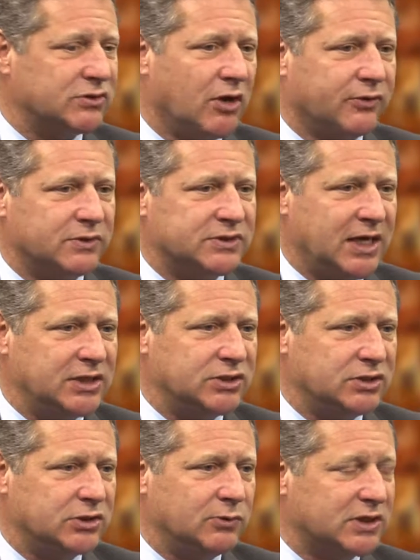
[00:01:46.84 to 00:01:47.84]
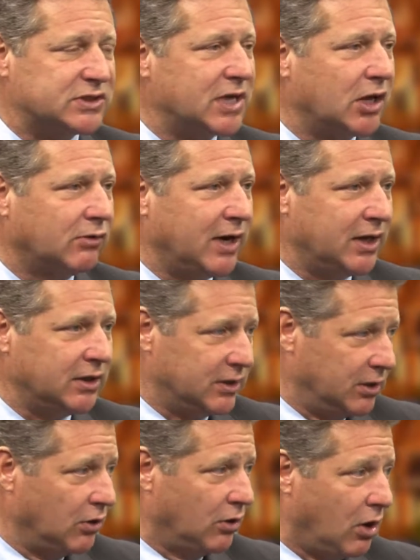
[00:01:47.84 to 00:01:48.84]
authorization to accelerate
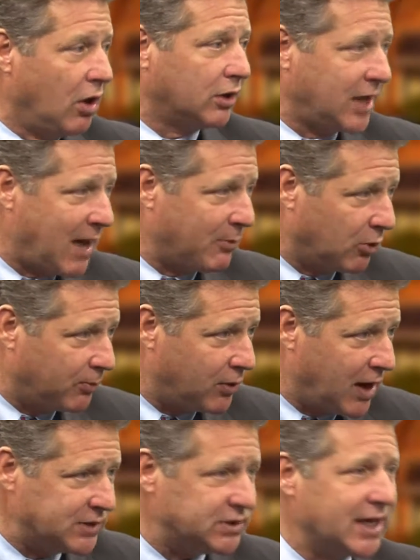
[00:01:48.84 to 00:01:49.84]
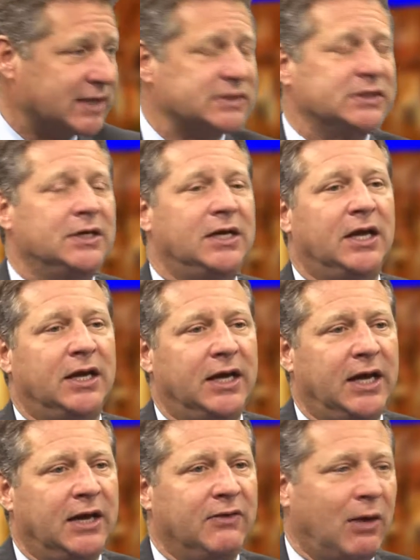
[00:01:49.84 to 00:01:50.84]
all capital projects,
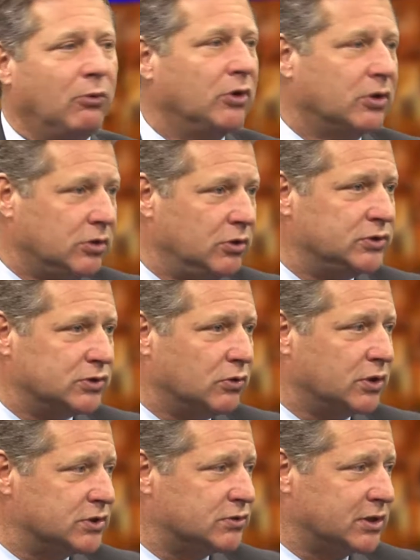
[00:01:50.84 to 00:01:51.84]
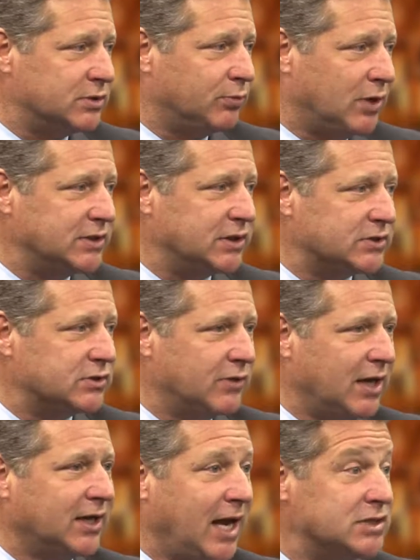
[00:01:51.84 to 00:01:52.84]
and that will include school construction projects. So
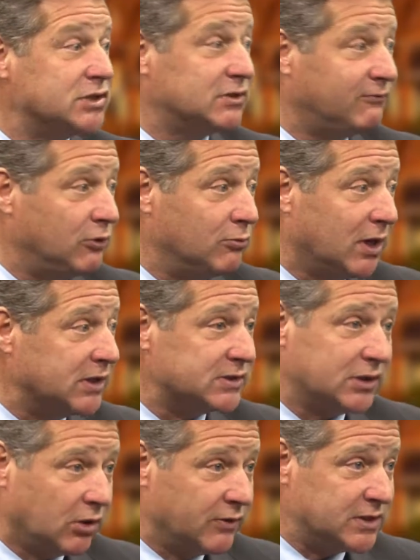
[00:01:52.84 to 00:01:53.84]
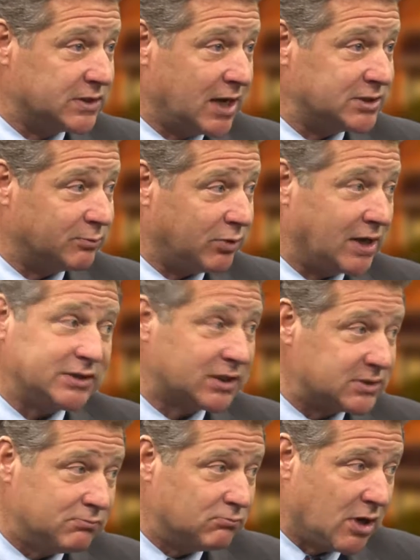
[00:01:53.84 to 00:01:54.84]
that gains us a few months. And on these kinds of
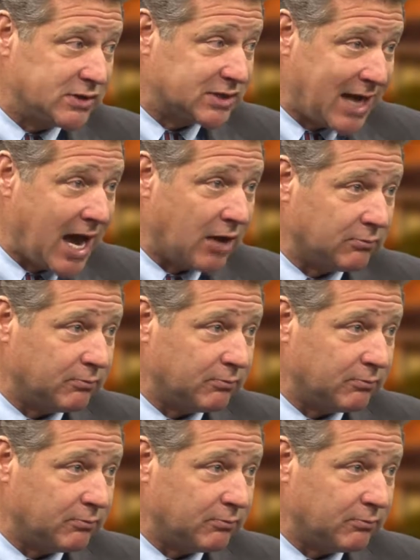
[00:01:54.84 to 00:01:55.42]
projects, months count.